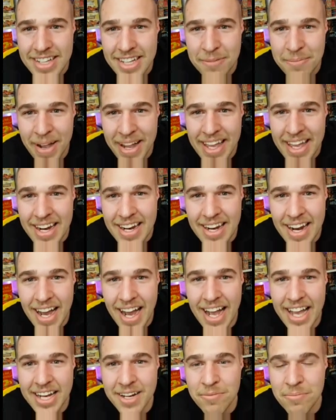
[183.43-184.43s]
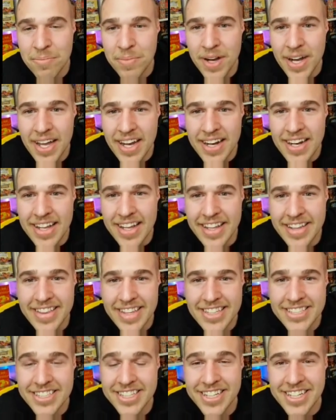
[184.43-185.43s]
It might get a 9, but
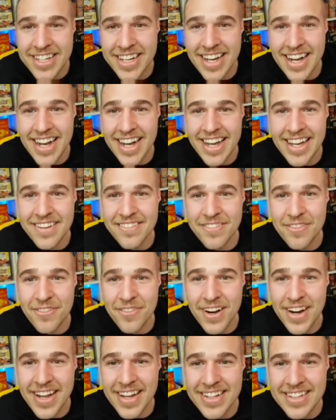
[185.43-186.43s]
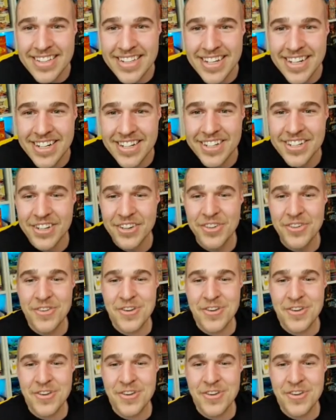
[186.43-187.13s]
that's a good cut. I don't care, though.